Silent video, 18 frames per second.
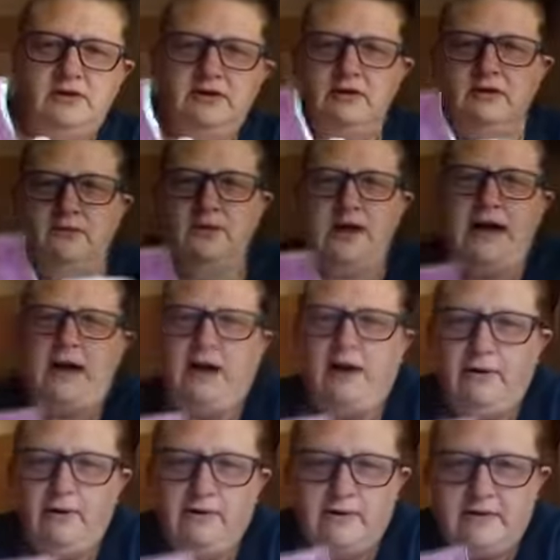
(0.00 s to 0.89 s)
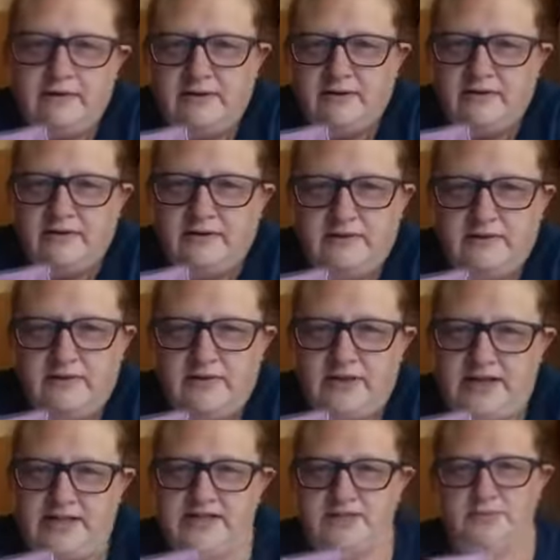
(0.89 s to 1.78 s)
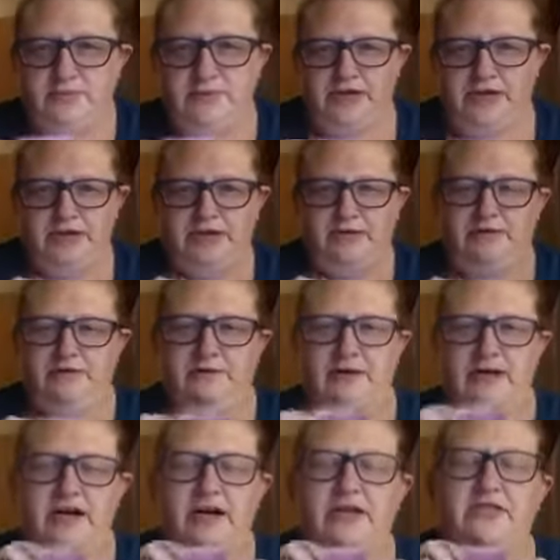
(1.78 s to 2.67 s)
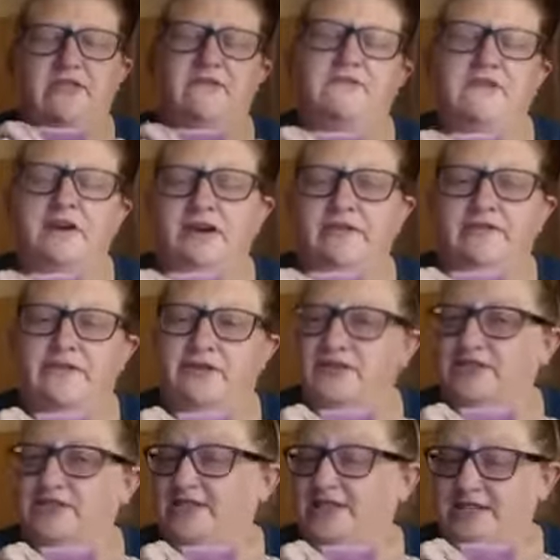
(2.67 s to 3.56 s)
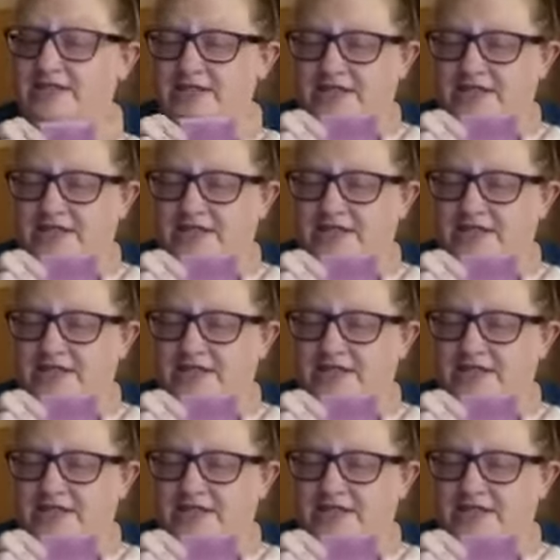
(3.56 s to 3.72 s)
Wow. That's pretty cool. I got the very first Scentsy